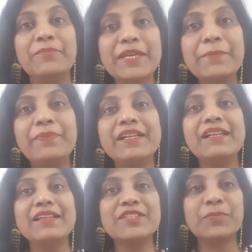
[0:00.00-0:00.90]
People
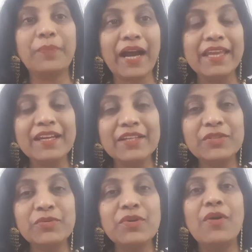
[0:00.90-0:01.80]
inspire
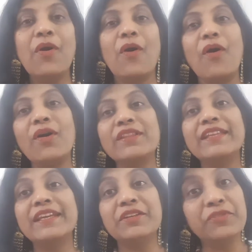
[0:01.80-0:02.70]
you or
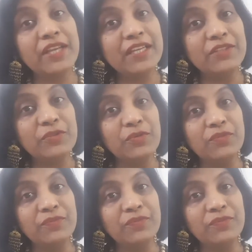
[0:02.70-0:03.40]
they drain you.